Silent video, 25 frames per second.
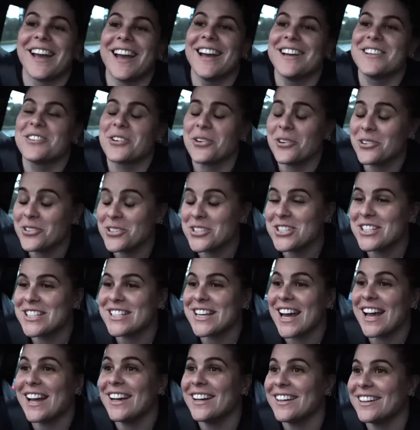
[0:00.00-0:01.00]
okay, don't
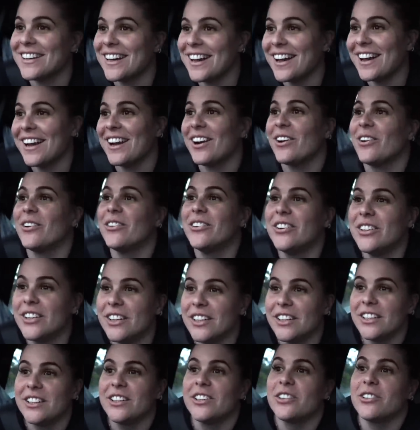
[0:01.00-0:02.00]
say it now.
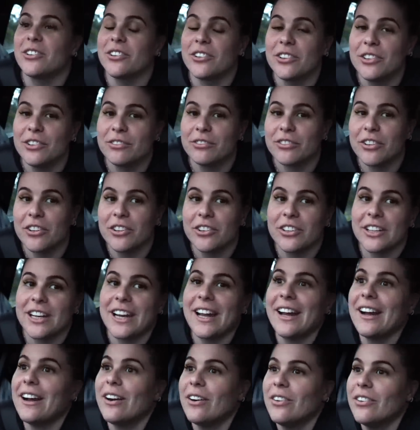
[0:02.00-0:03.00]
You're on the vlog
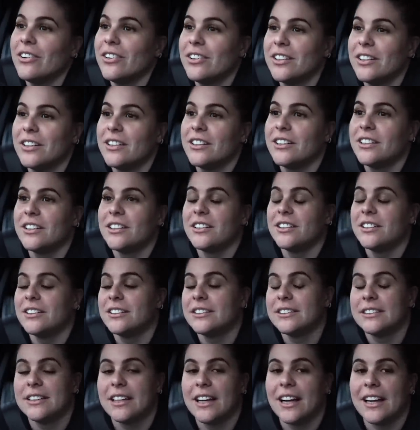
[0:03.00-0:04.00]
now.
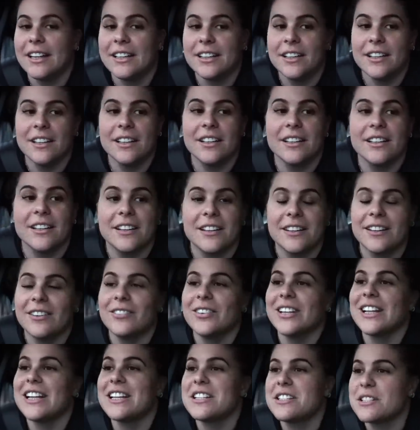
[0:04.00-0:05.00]
Oh, I, I
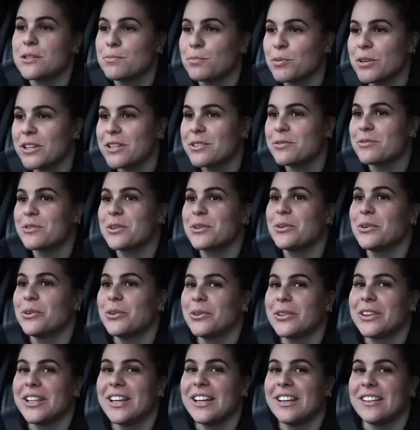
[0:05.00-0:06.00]
am? Well, I just press
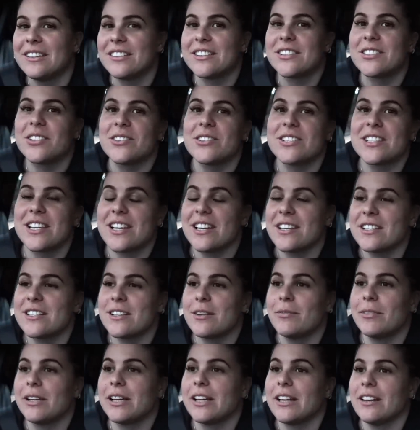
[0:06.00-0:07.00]
record then, so say
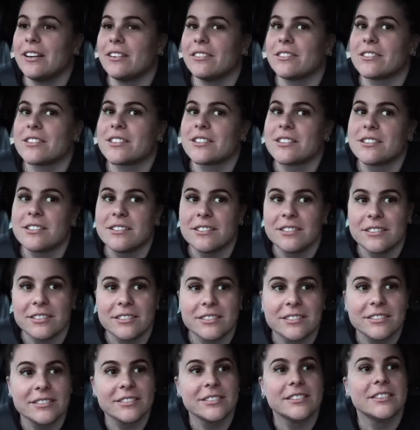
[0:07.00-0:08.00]
something else.
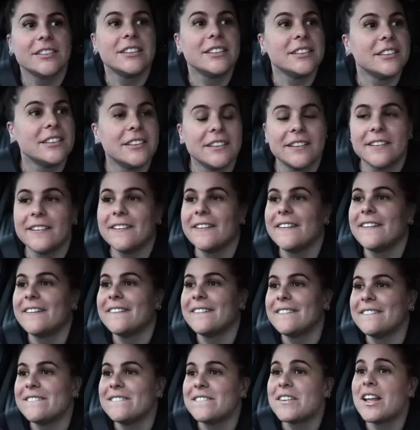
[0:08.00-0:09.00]

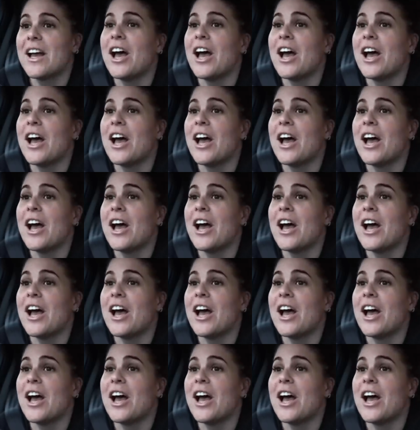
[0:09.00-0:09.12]
Hi.